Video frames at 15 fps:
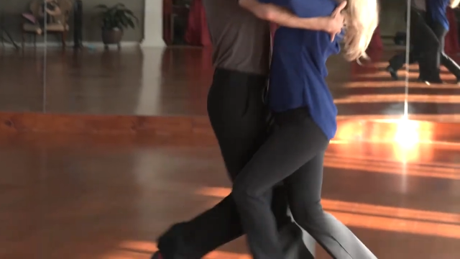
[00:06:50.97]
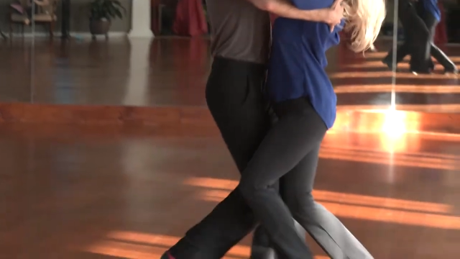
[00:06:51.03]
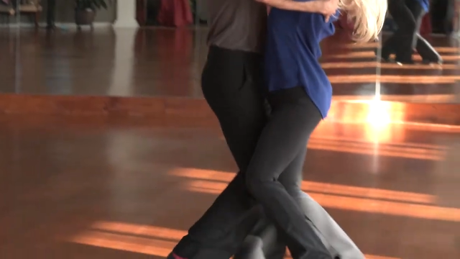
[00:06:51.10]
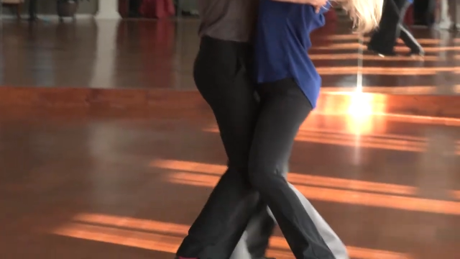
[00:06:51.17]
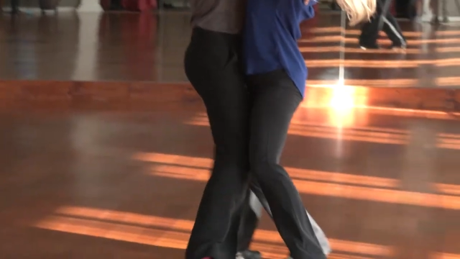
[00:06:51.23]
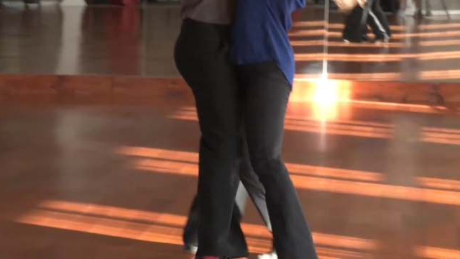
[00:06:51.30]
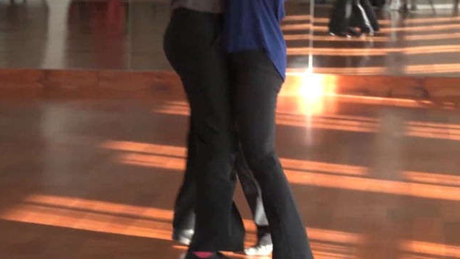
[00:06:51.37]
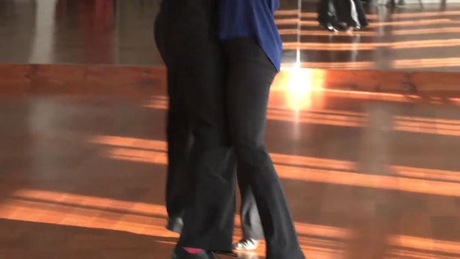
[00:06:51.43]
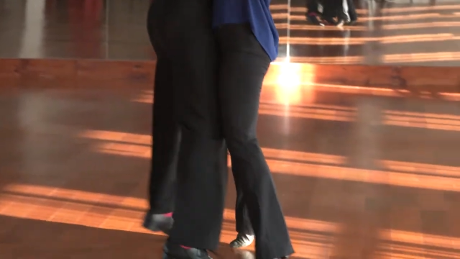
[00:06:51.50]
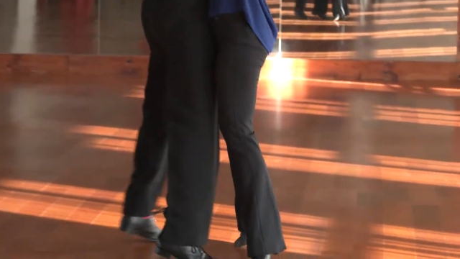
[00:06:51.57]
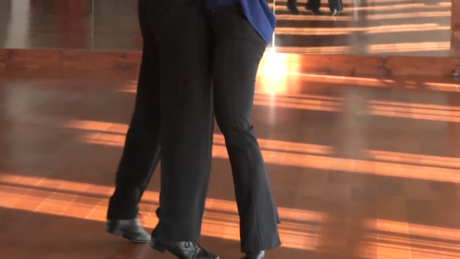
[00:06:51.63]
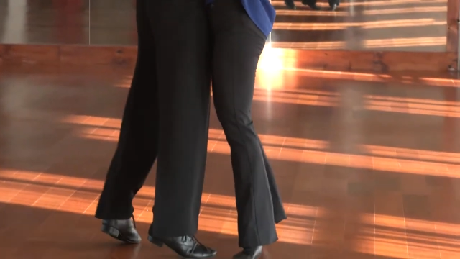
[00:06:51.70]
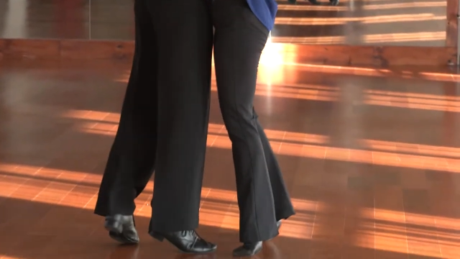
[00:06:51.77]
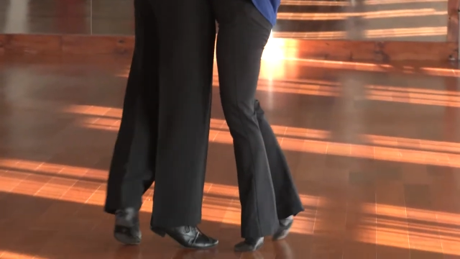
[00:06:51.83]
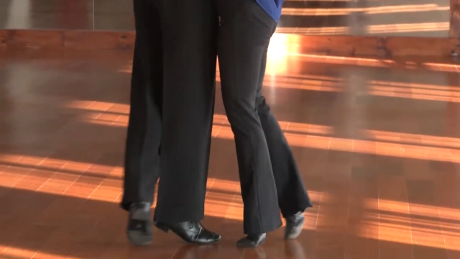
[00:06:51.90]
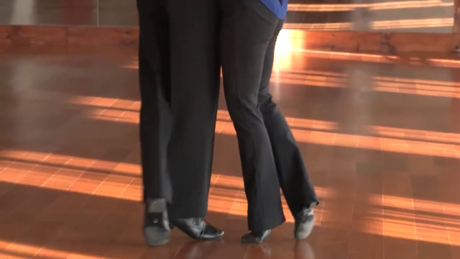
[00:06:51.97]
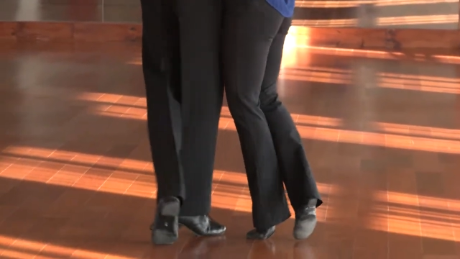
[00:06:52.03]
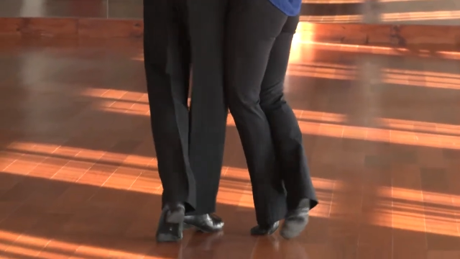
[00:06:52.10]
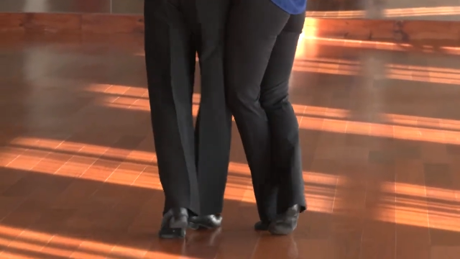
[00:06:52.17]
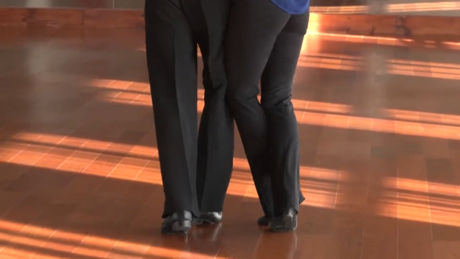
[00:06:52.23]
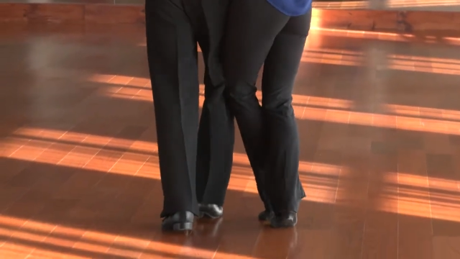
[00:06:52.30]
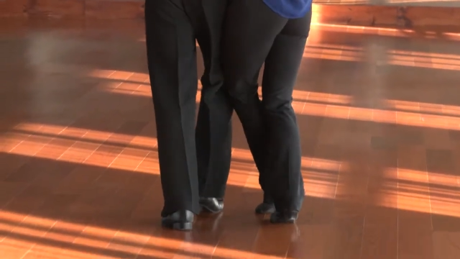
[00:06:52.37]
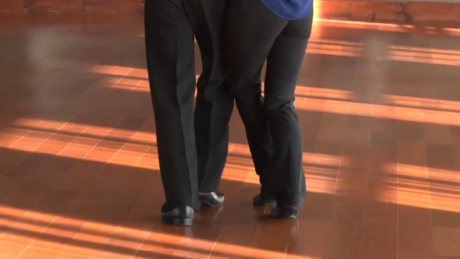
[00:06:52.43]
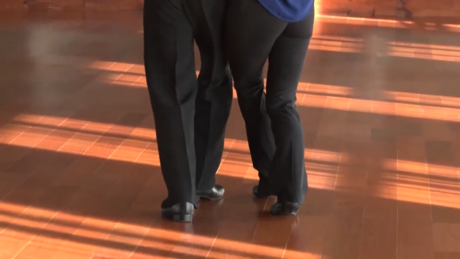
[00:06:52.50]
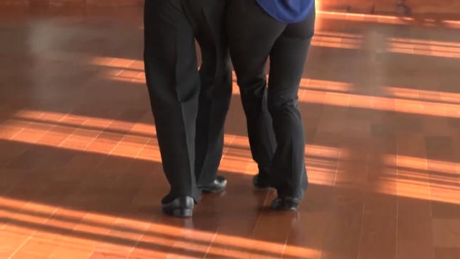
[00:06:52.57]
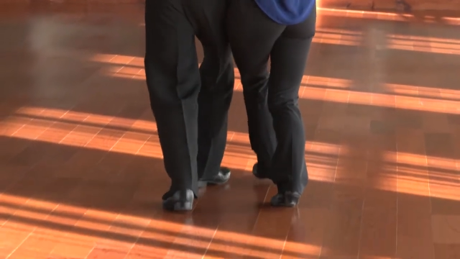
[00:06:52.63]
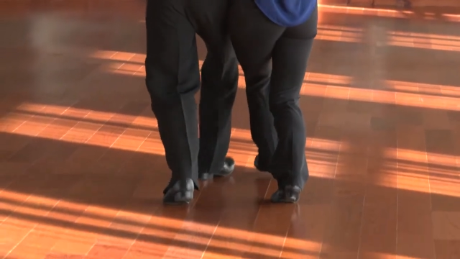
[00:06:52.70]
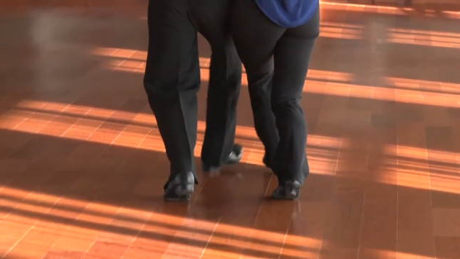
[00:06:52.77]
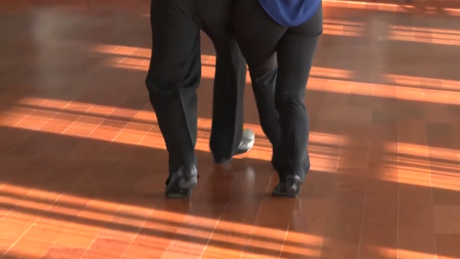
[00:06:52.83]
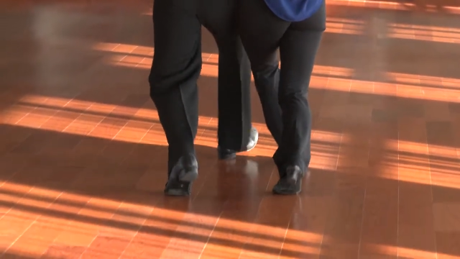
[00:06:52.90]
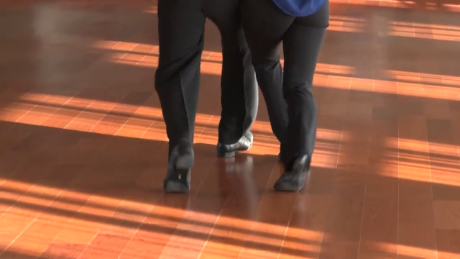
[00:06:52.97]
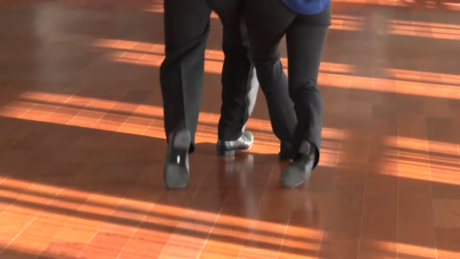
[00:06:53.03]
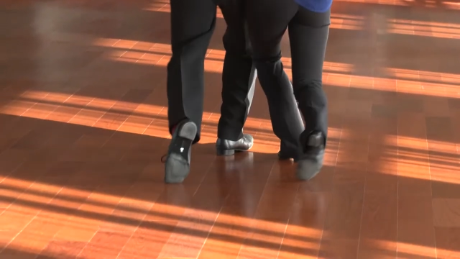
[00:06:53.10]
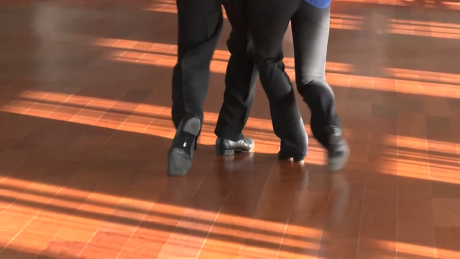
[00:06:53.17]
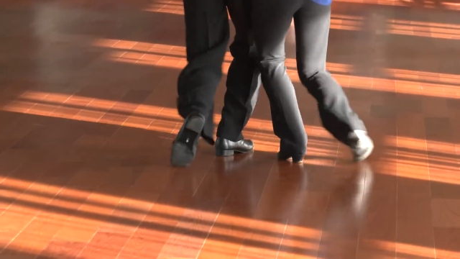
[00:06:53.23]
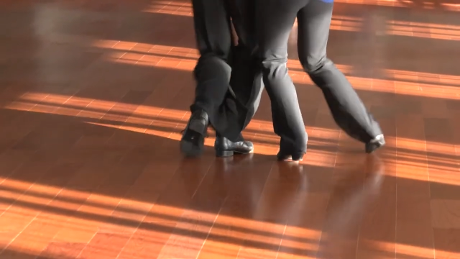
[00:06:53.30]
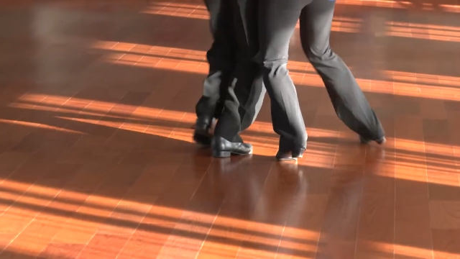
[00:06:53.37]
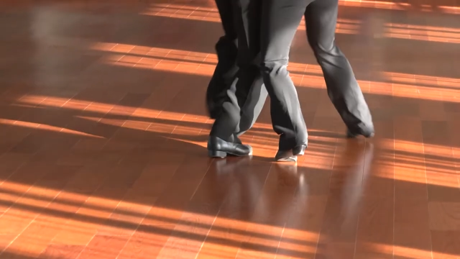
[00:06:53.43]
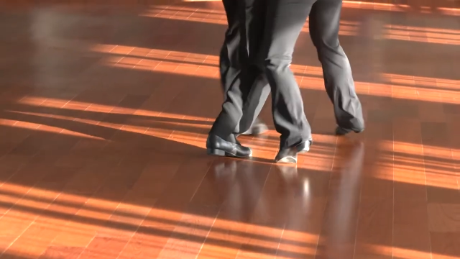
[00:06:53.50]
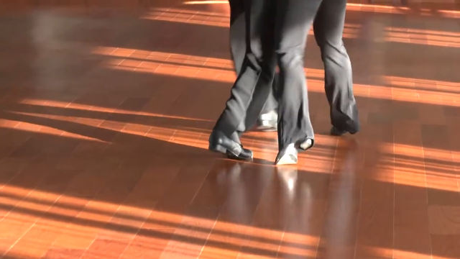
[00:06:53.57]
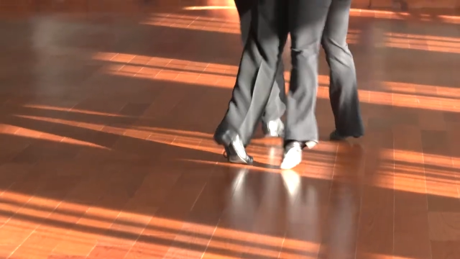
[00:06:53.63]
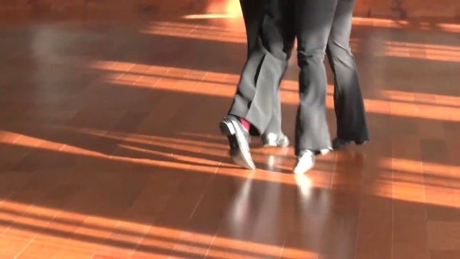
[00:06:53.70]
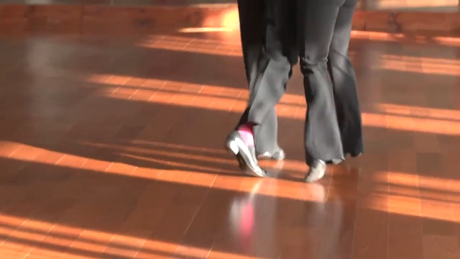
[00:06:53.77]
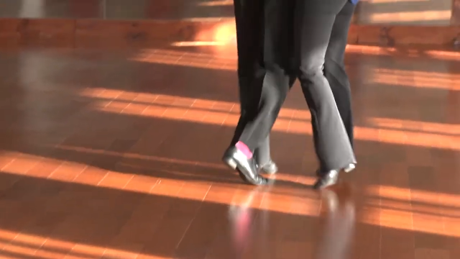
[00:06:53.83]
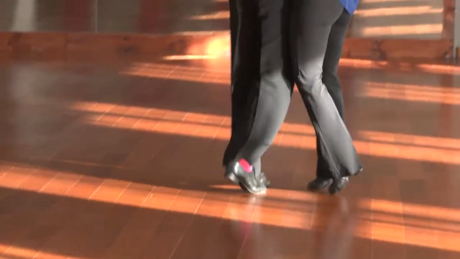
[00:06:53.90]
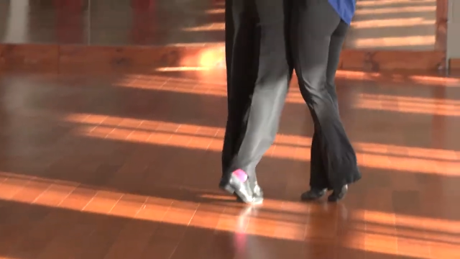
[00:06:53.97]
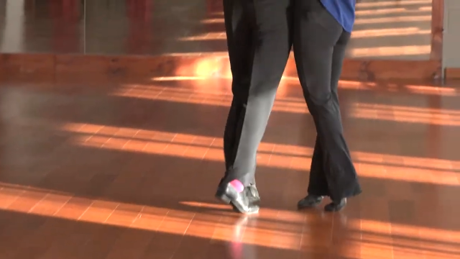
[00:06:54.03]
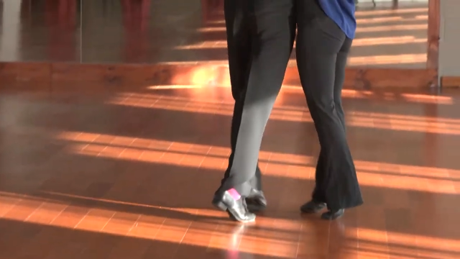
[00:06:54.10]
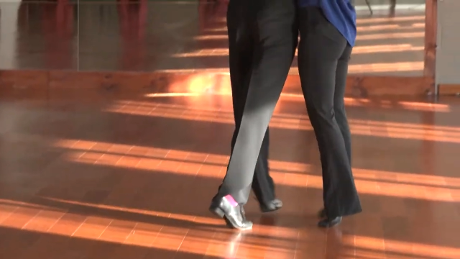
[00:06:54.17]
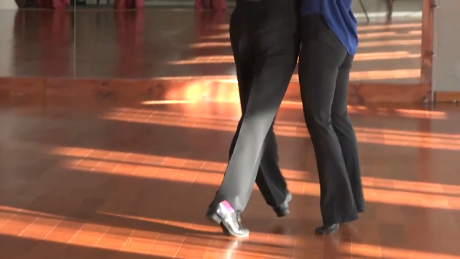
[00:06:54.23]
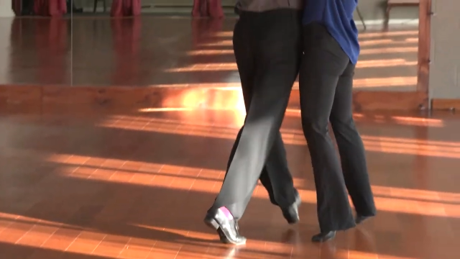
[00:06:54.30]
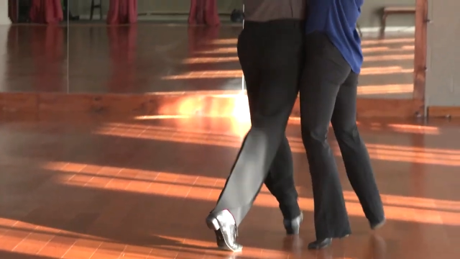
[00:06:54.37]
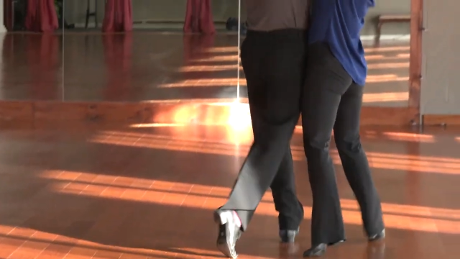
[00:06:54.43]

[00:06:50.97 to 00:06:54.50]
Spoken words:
(no speaker visible)